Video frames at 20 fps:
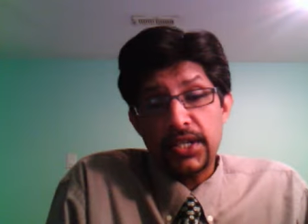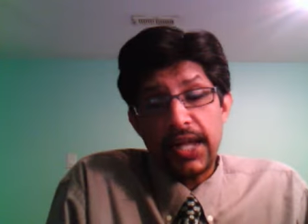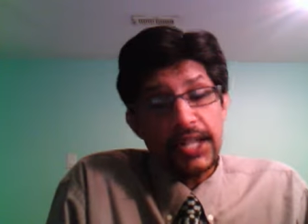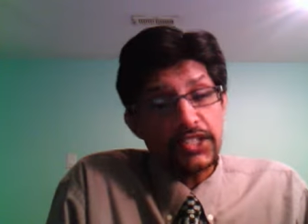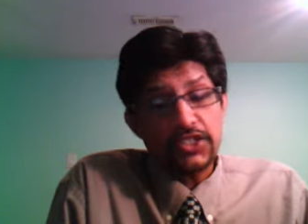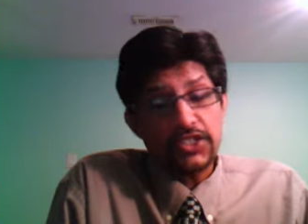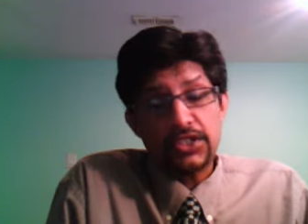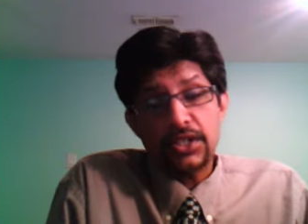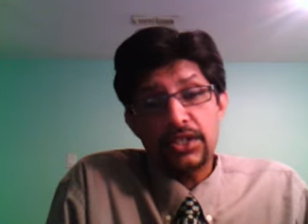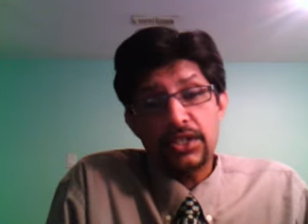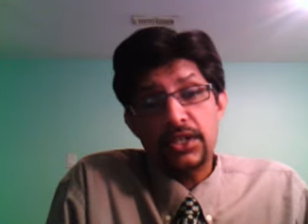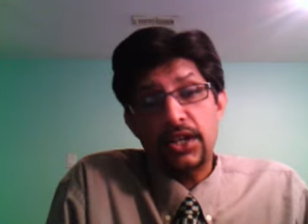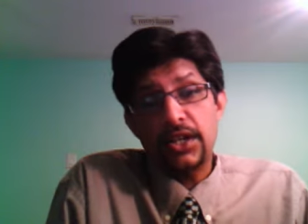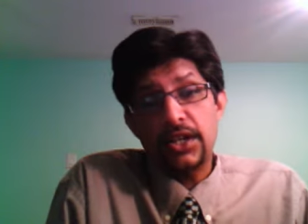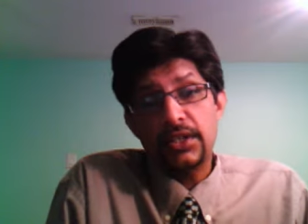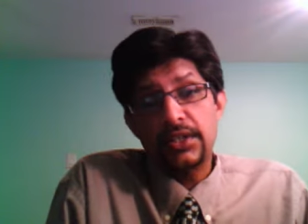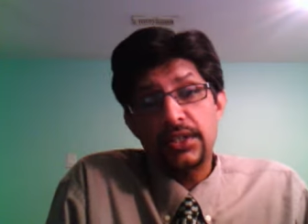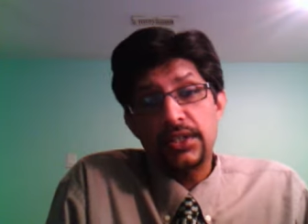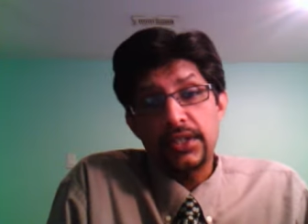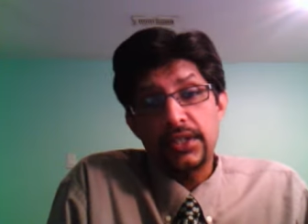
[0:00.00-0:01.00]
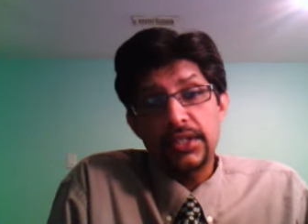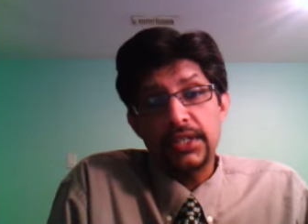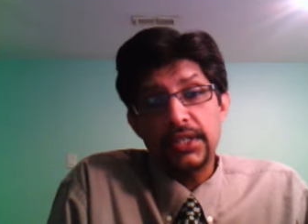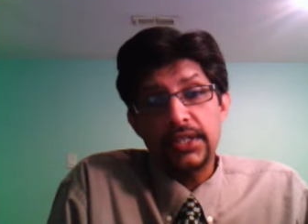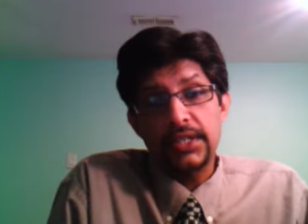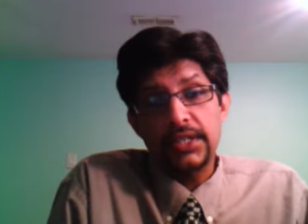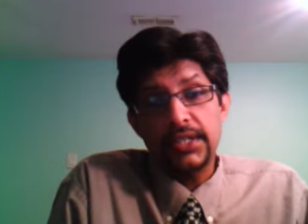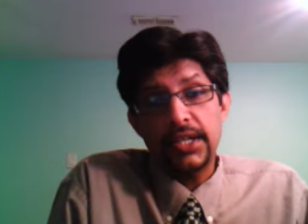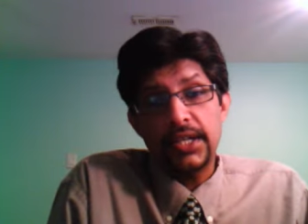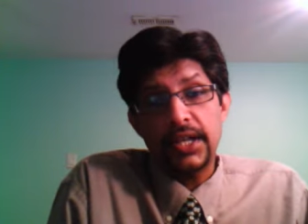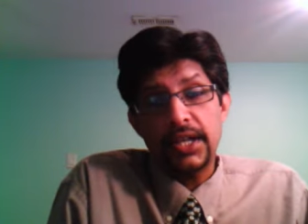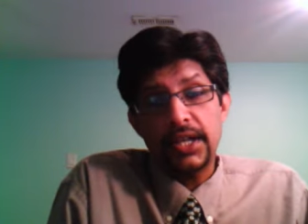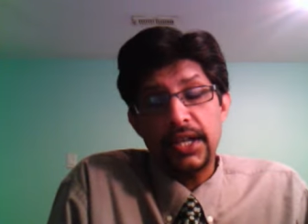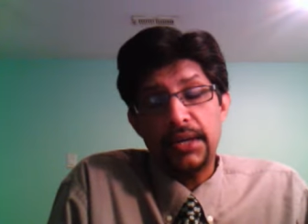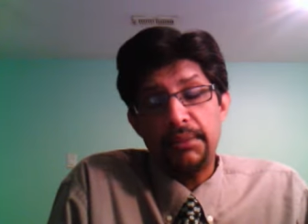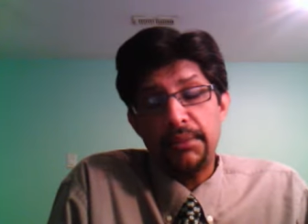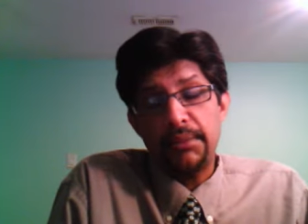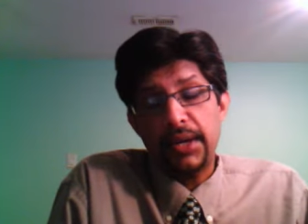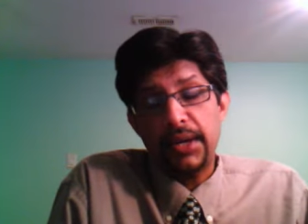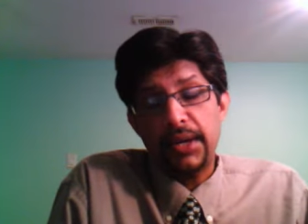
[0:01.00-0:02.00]
Alistair Cook
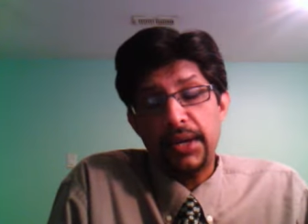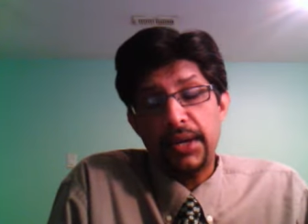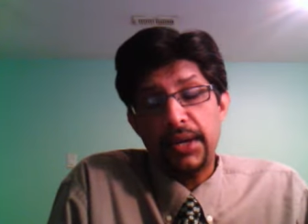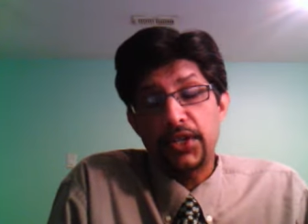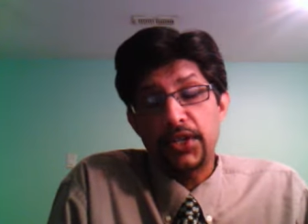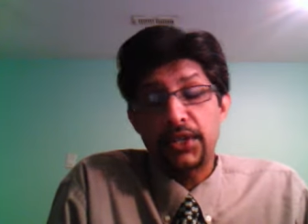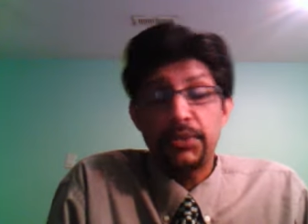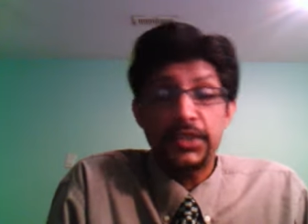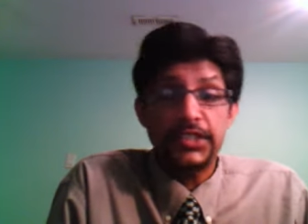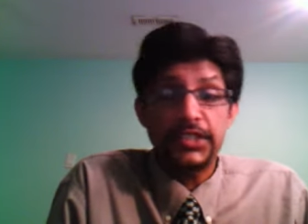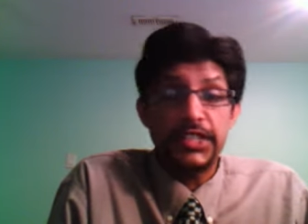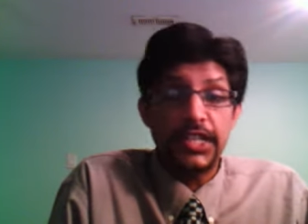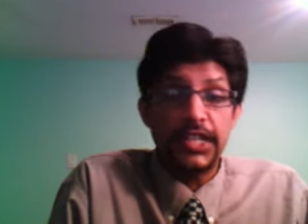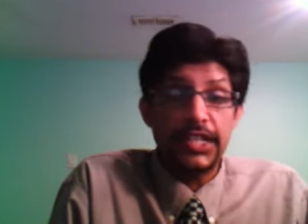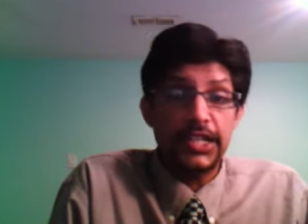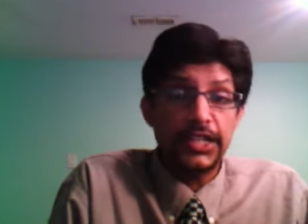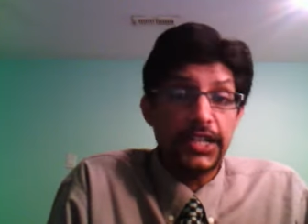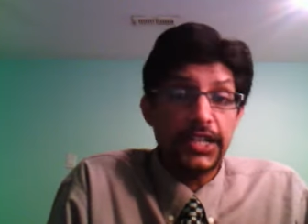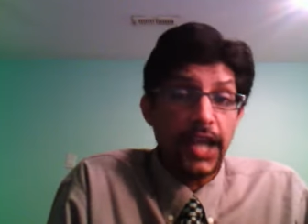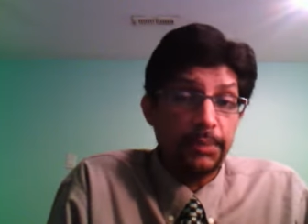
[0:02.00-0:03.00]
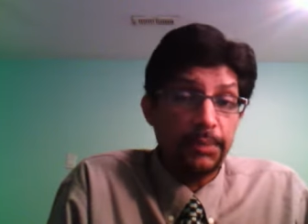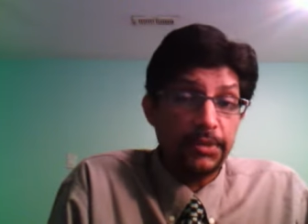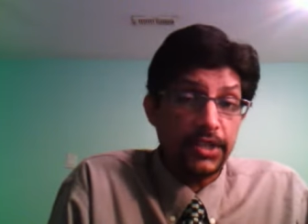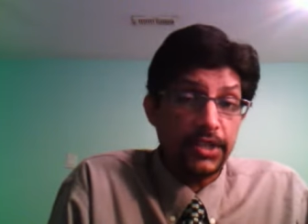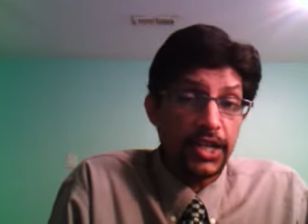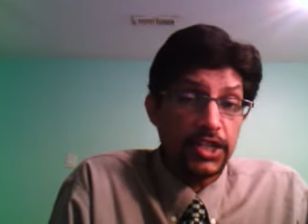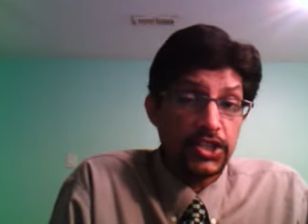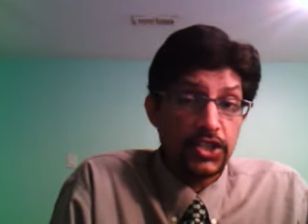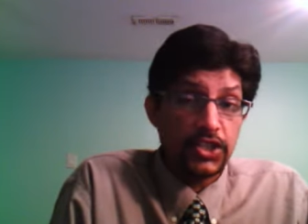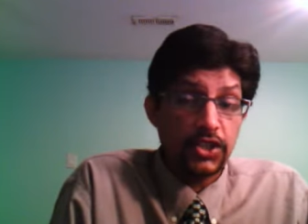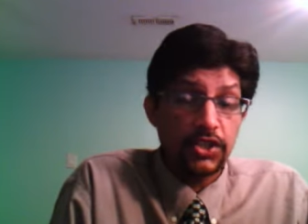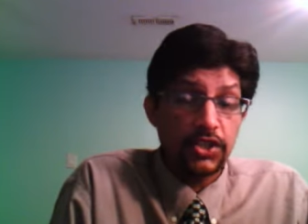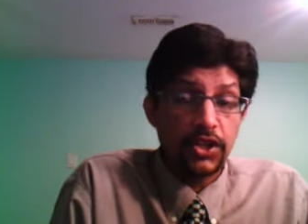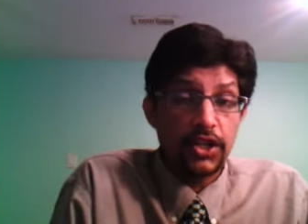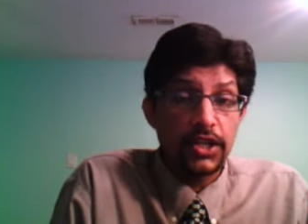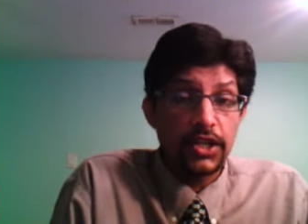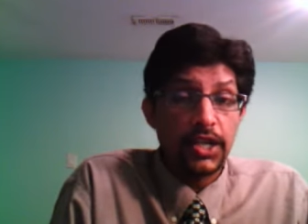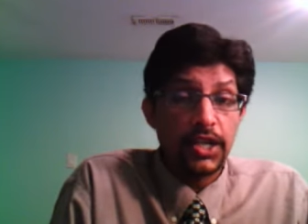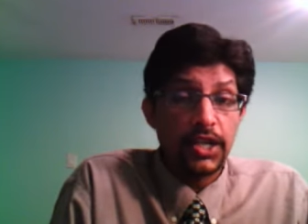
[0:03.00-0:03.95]
I would request the England captain Alistair Cook